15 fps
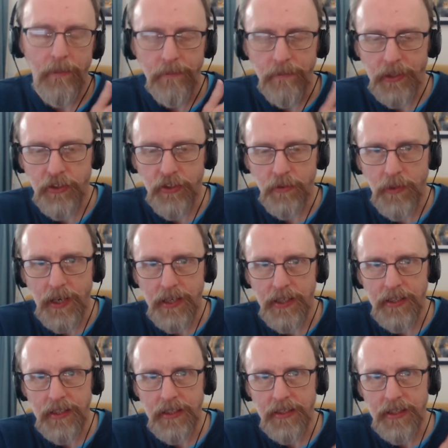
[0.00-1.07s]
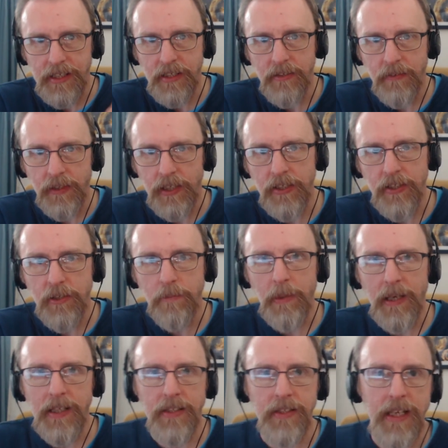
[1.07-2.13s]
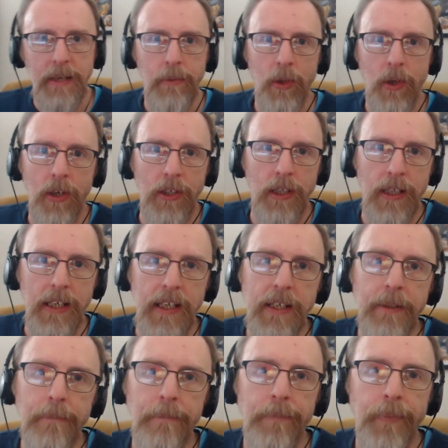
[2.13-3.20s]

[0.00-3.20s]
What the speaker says: Fiction Writing in the East Village by Samuel R. Delany.